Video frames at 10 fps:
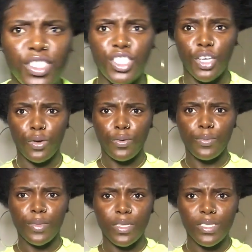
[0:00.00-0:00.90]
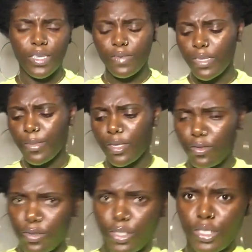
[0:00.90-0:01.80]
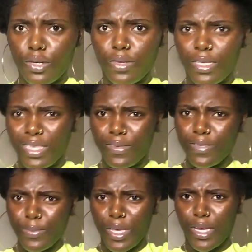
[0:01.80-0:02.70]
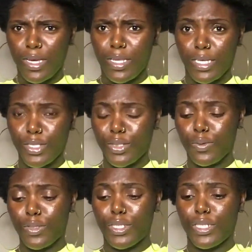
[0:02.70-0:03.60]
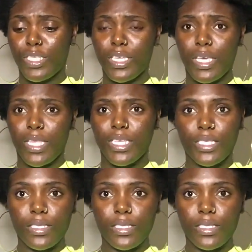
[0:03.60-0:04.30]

gel because every time I use gel it leaves my hair like so dirty, and